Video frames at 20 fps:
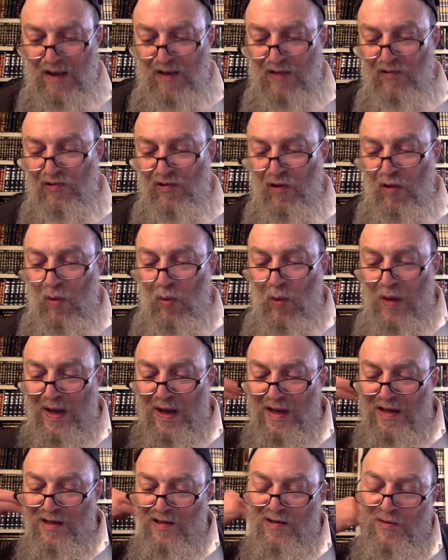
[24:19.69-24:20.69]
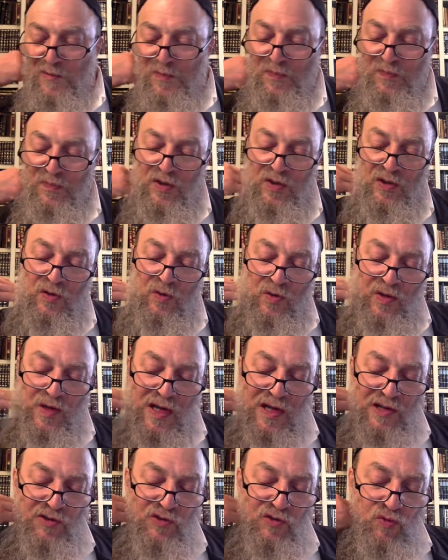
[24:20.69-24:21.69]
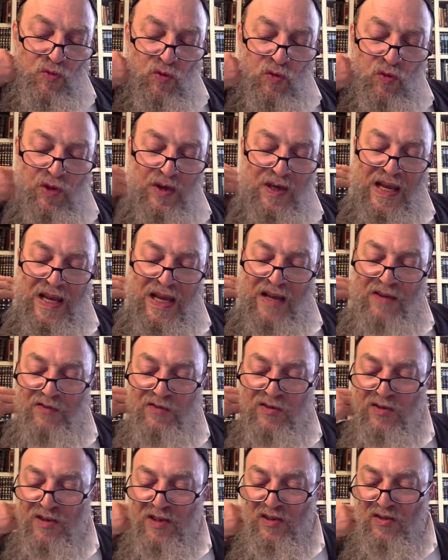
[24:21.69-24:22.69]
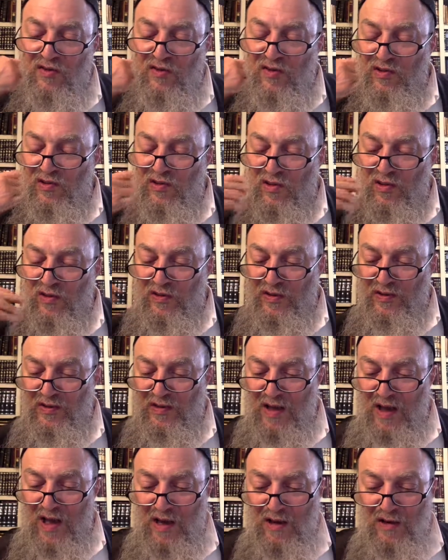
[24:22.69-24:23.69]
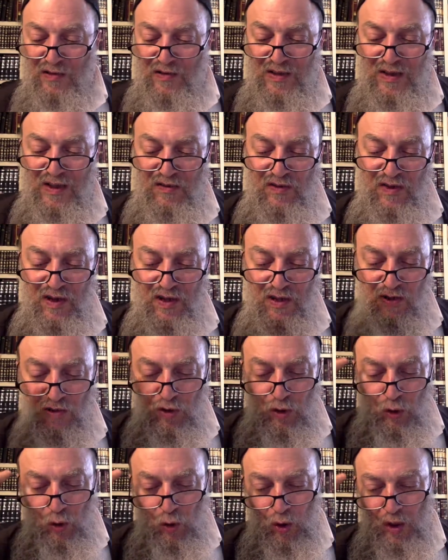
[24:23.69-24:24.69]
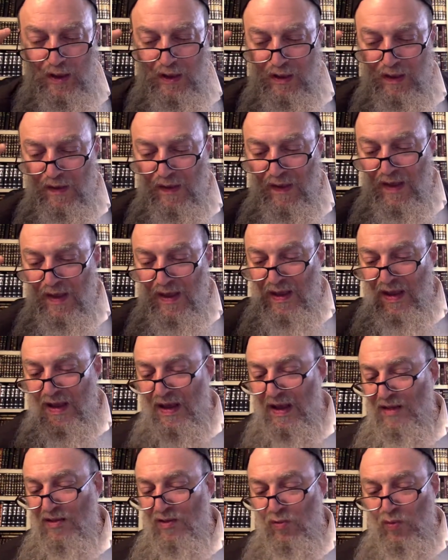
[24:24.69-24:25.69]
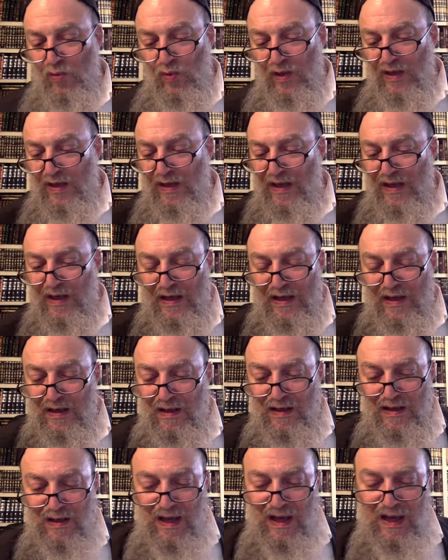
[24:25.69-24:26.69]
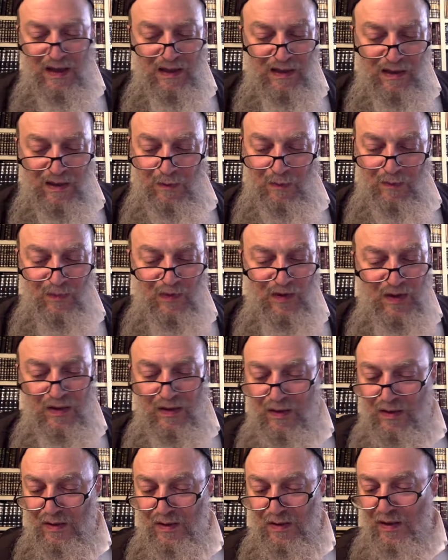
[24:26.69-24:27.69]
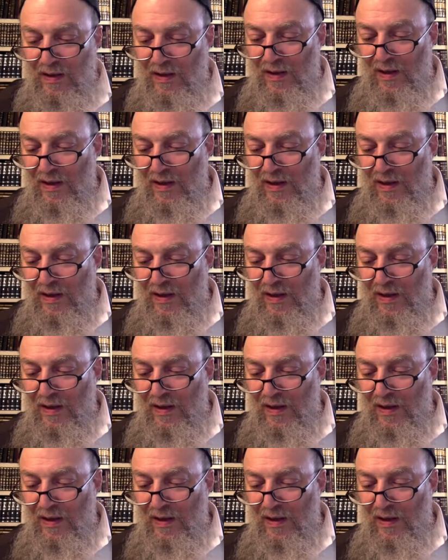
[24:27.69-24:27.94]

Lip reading: so when you are not drawn after these physical desires, even in thought, and you really hate them, you